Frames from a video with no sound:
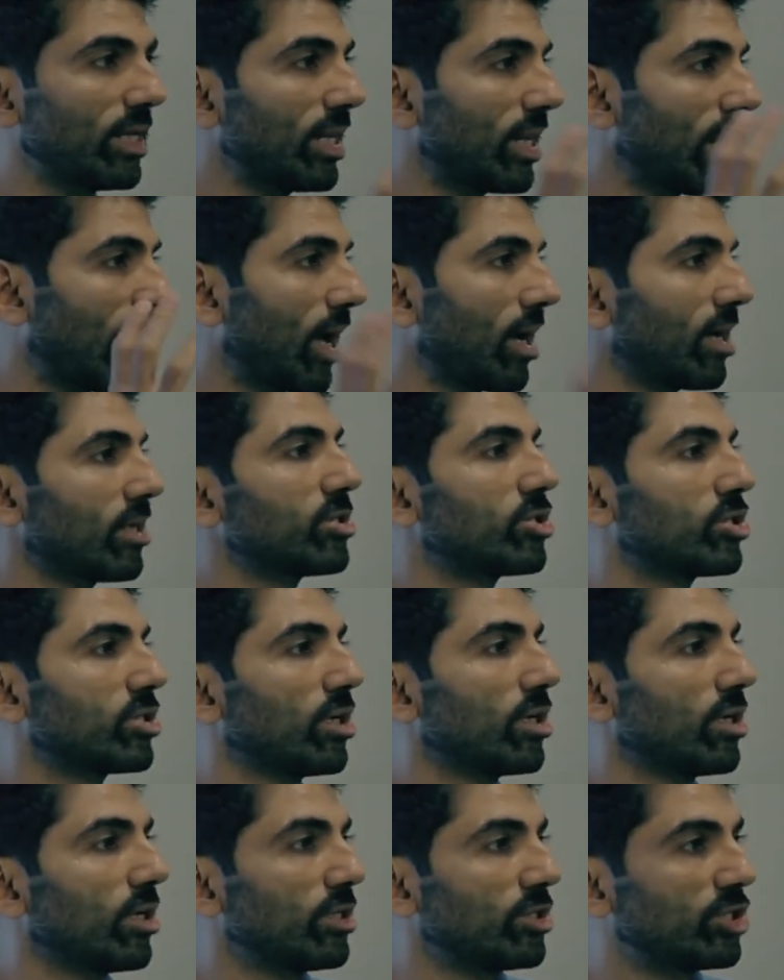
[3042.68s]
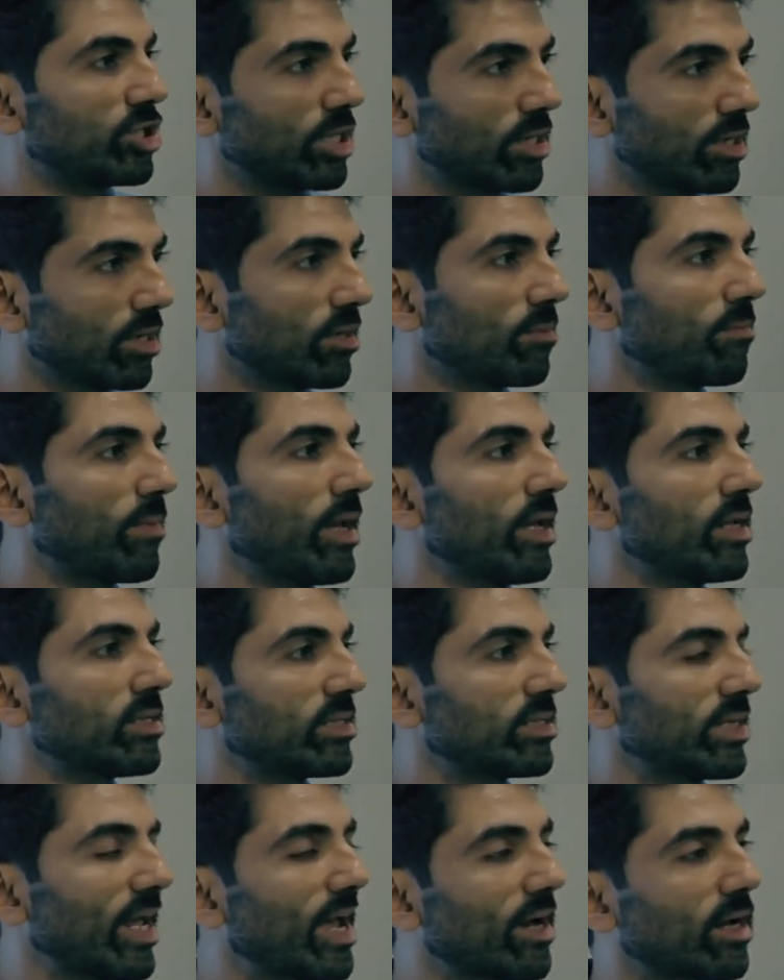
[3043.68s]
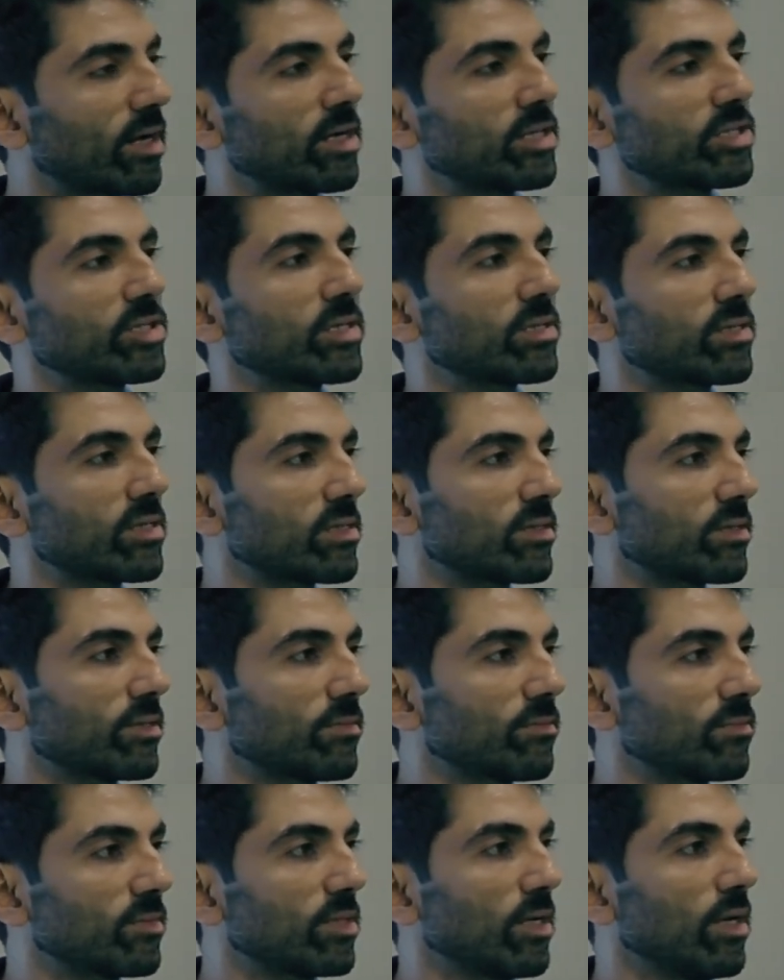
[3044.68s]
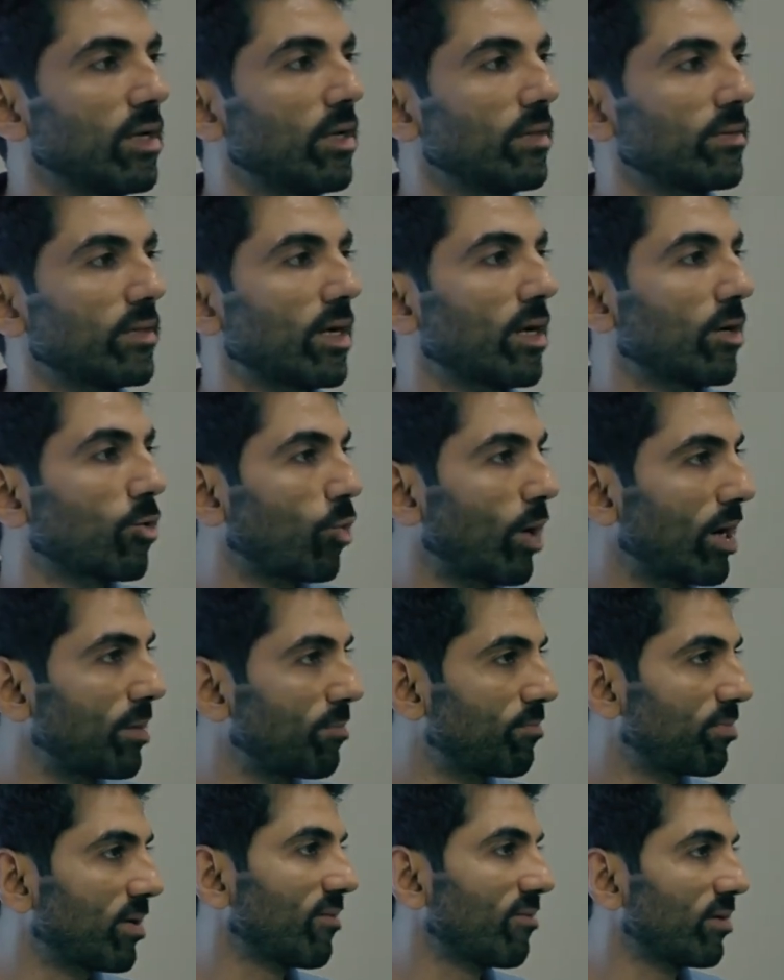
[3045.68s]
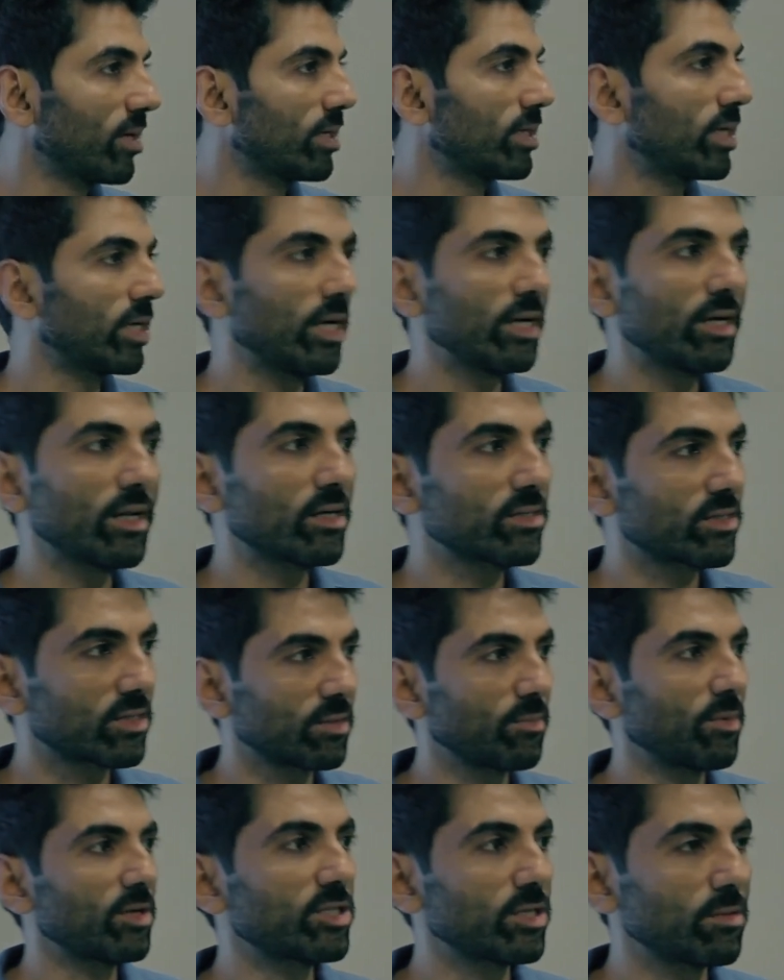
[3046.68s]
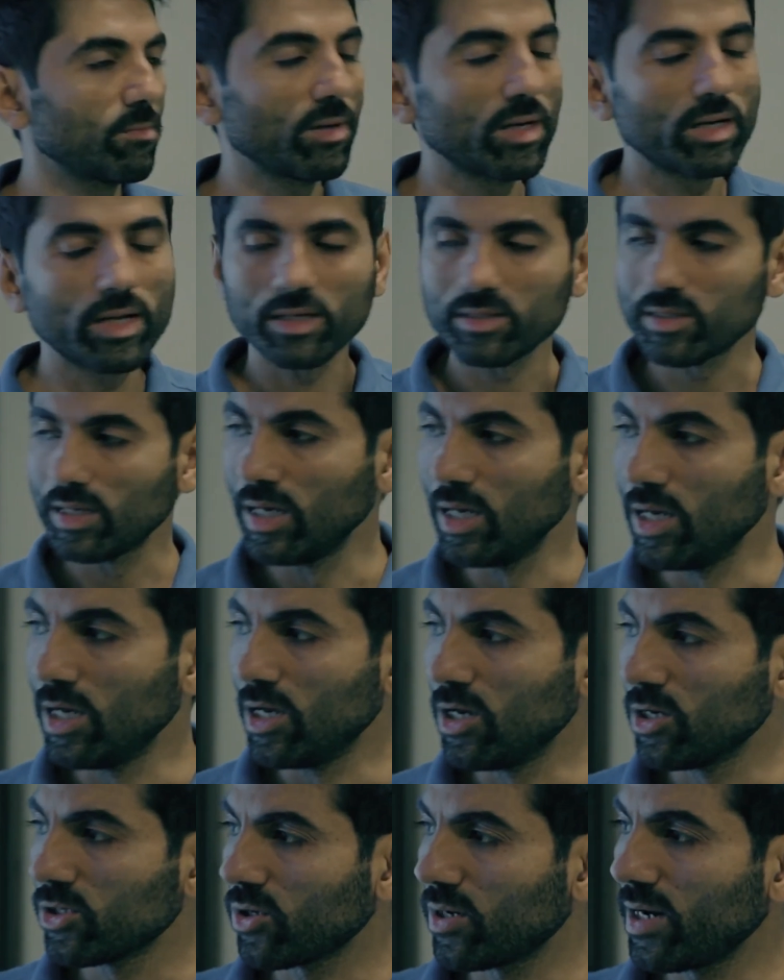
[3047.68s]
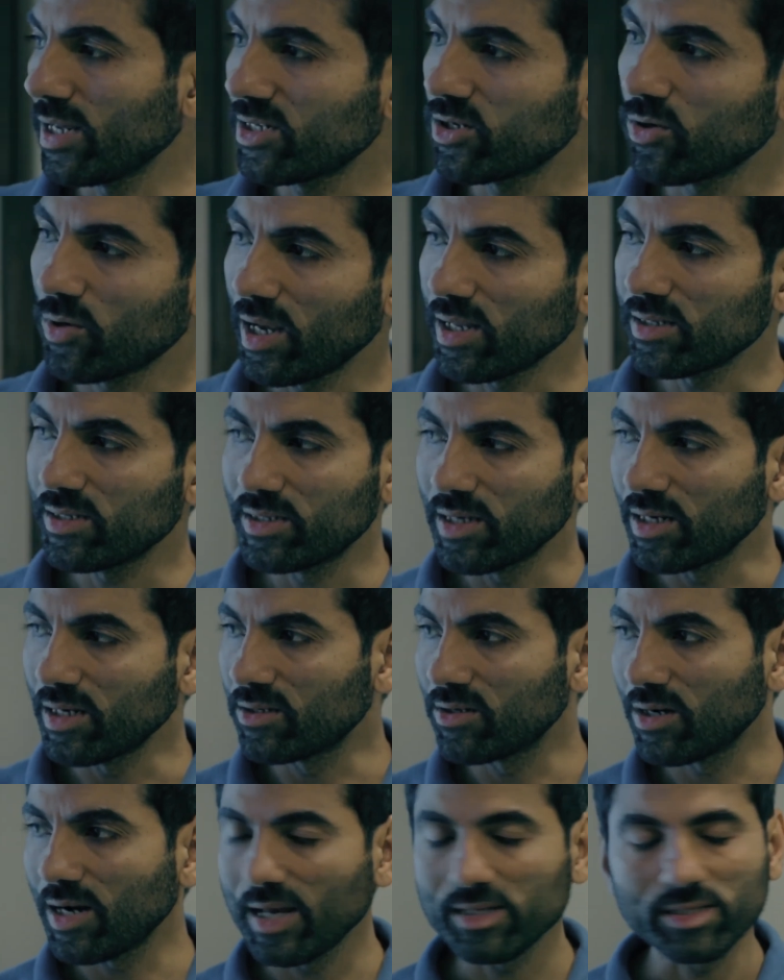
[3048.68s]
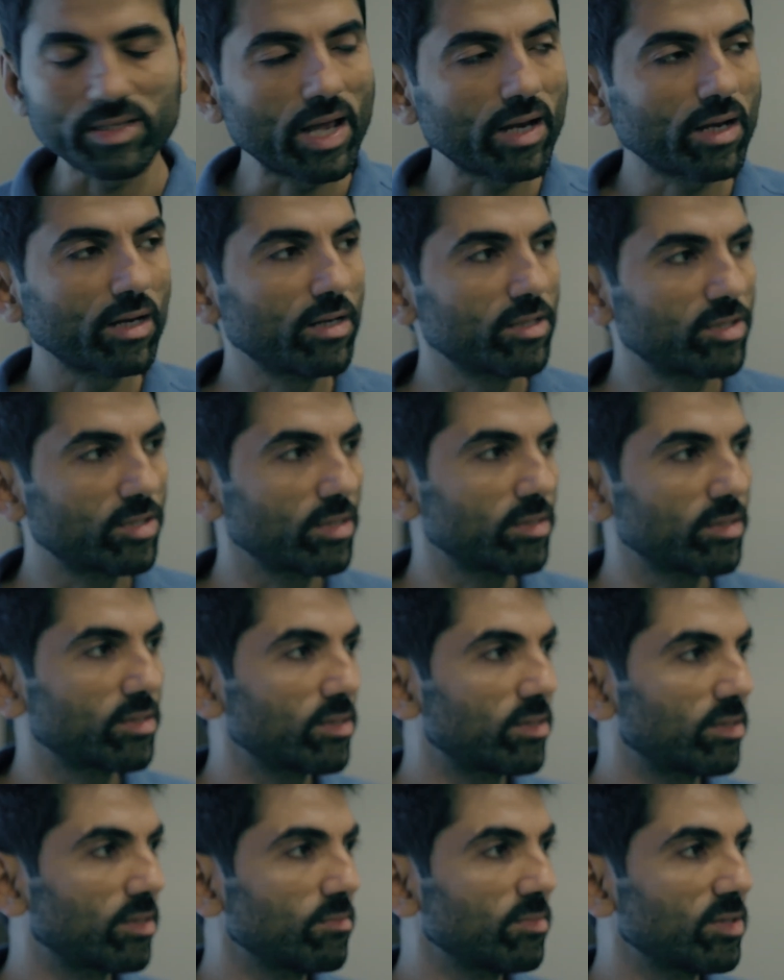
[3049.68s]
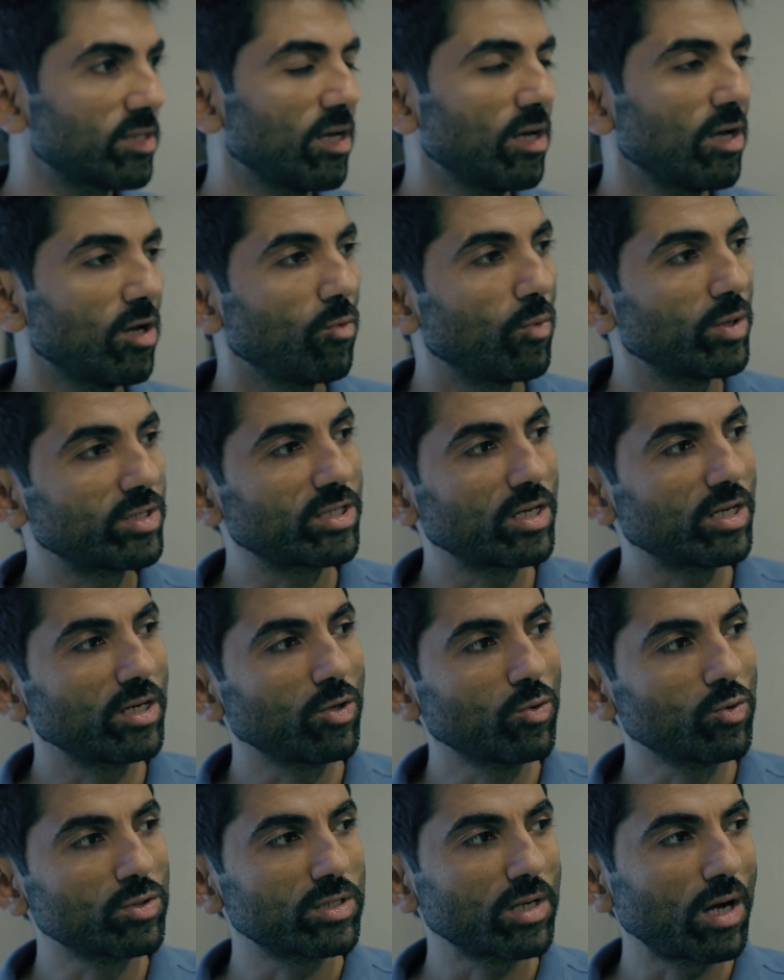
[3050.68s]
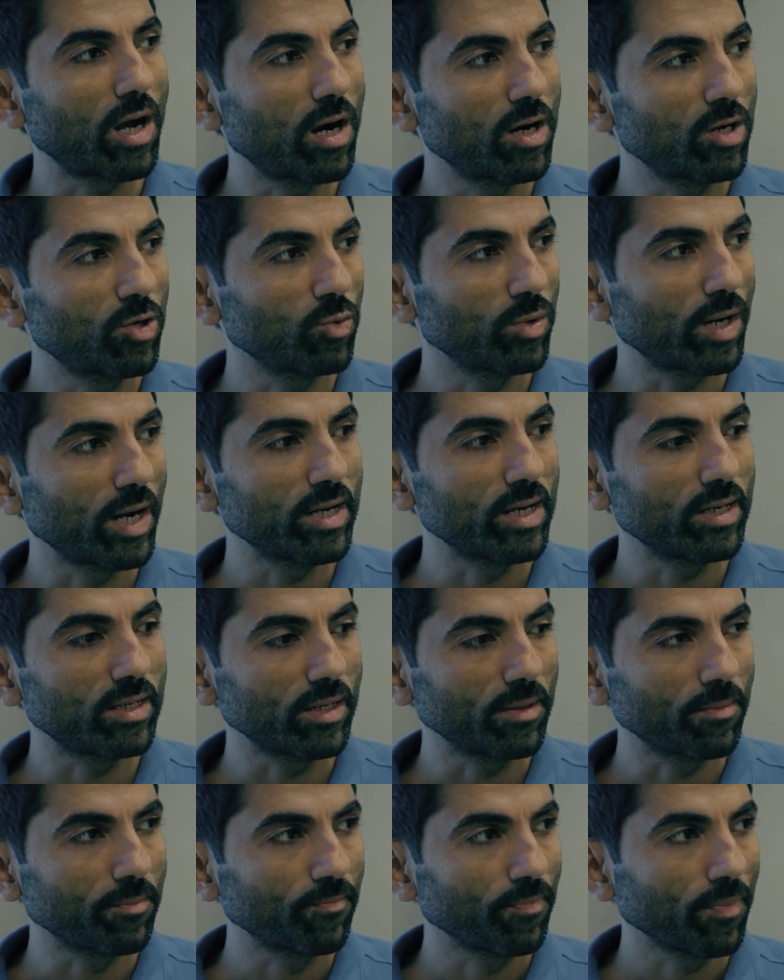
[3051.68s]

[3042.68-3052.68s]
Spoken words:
large chiller-based air conditioning systems that are quite prevalent in India's commercial buildings? So let's look at centralized air conditioning systems which can use R290.